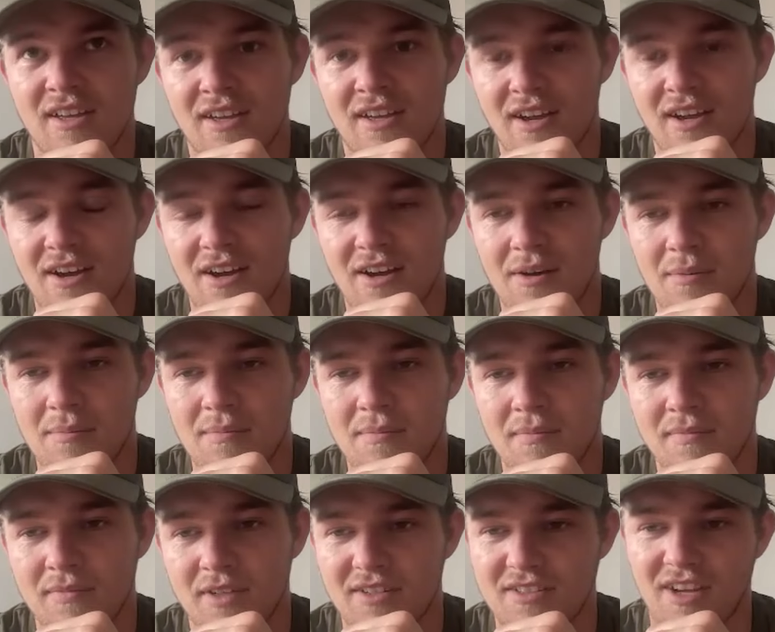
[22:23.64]

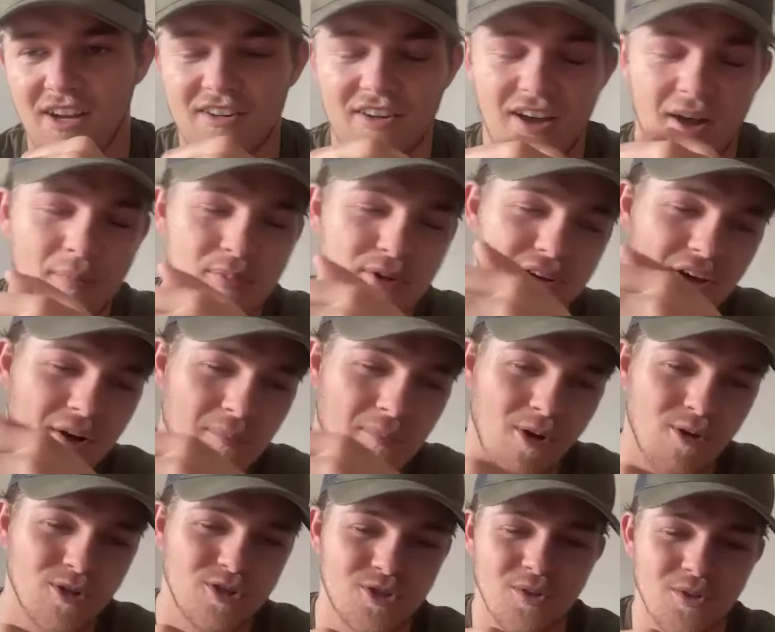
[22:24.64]
Because um, I, I put it
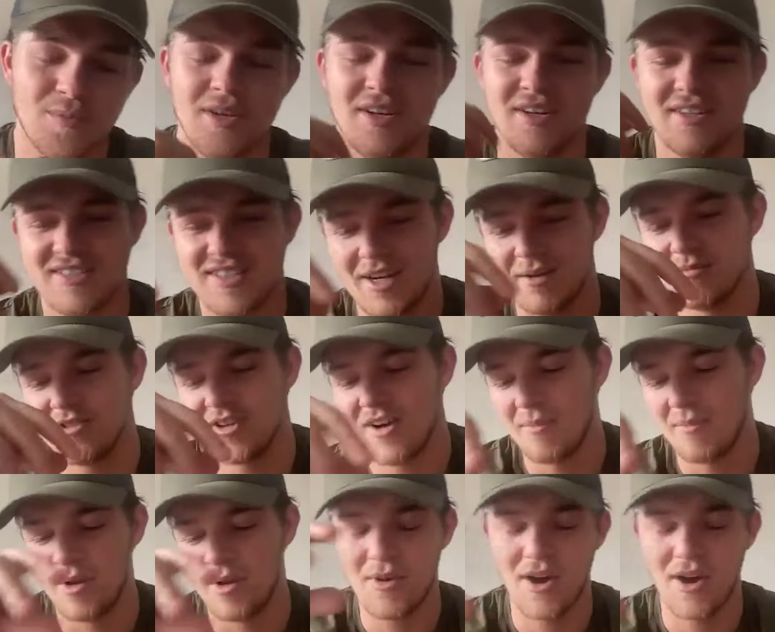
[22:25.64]
emotional, but at the same
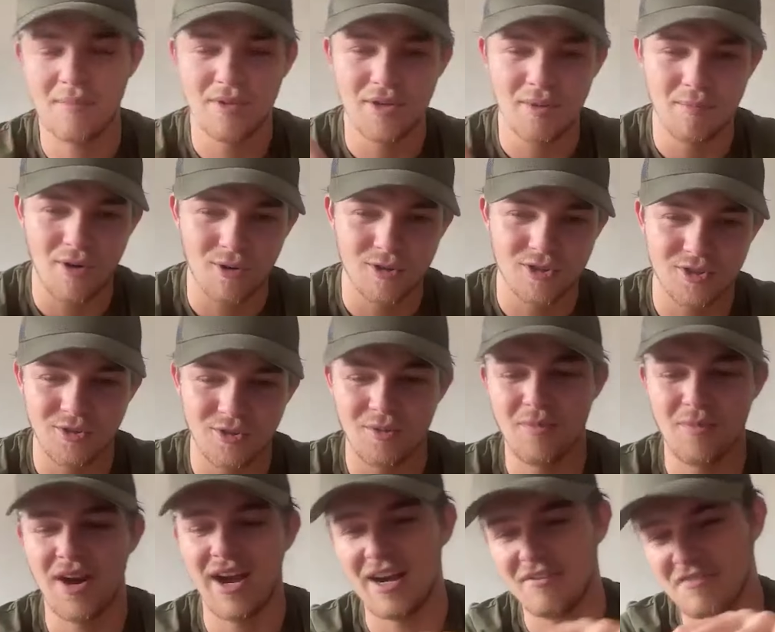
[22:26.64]
time, it might be emotional. It
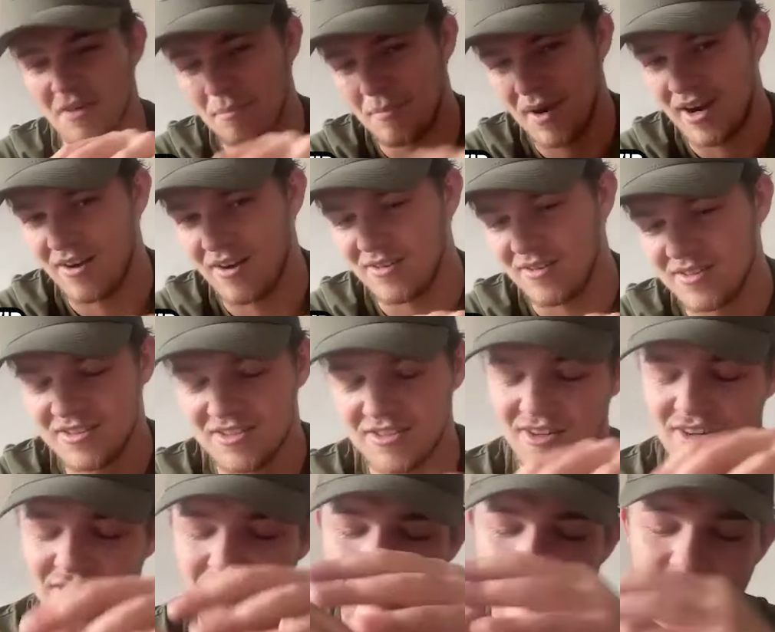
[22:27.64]
might have a bounce. You
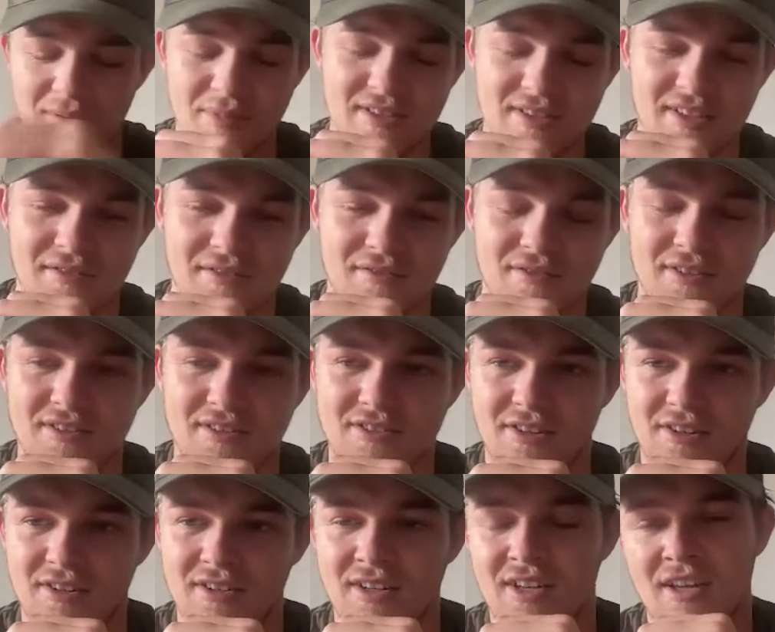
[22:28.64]
know, it might be different.
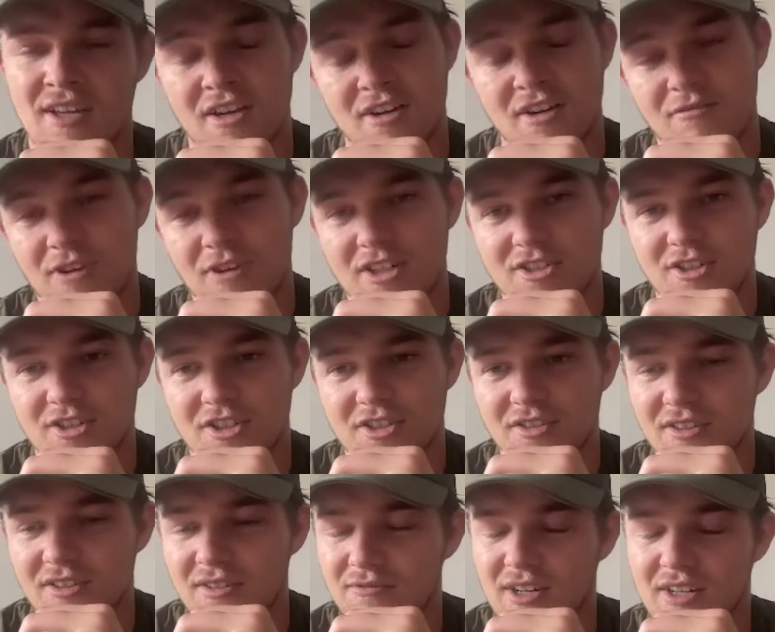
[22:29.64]
So retros-
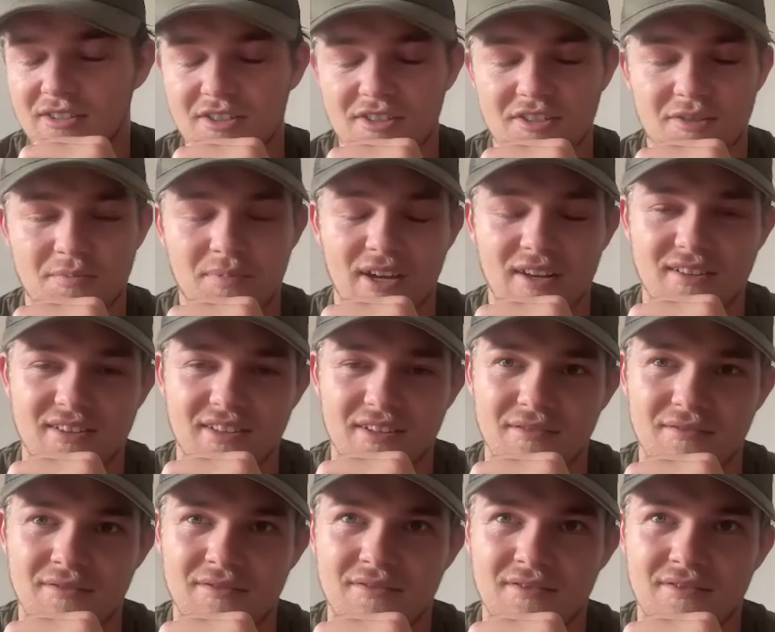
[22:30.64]

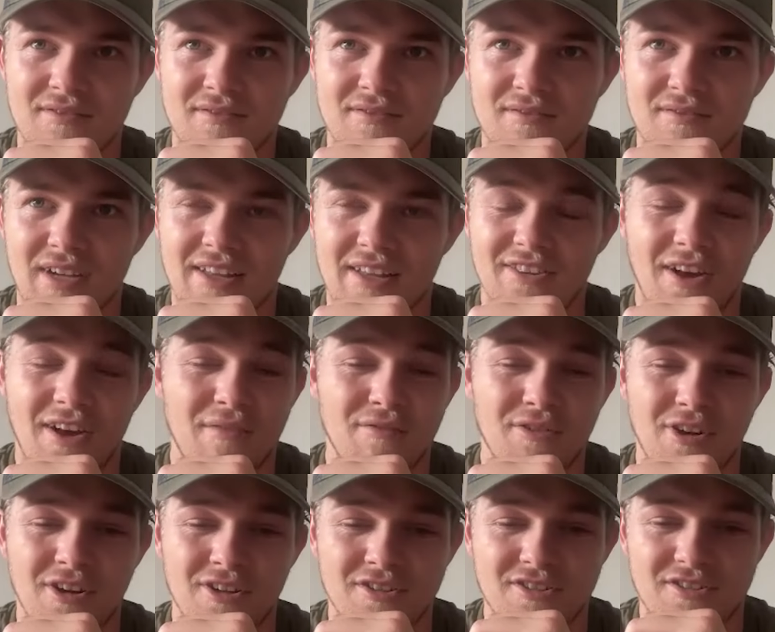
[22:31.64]
retrospective and
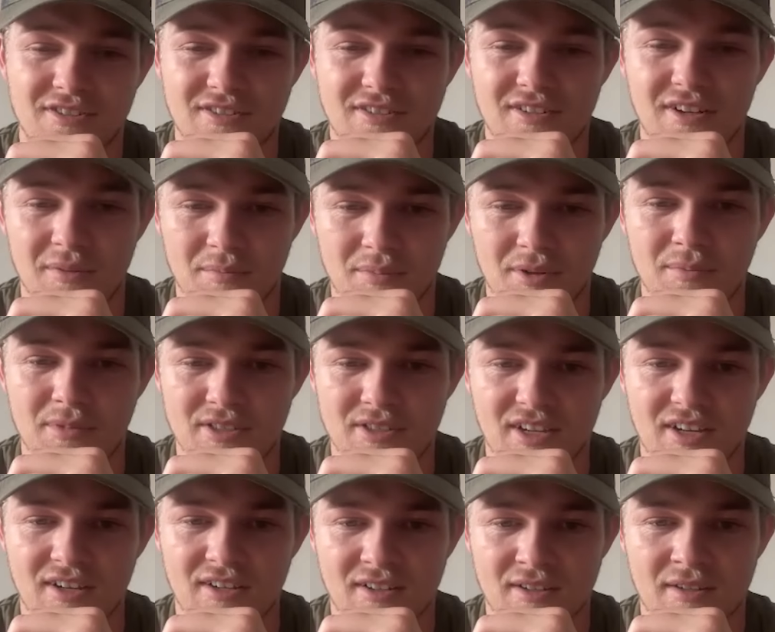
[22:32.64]
diverse. I'd probably say.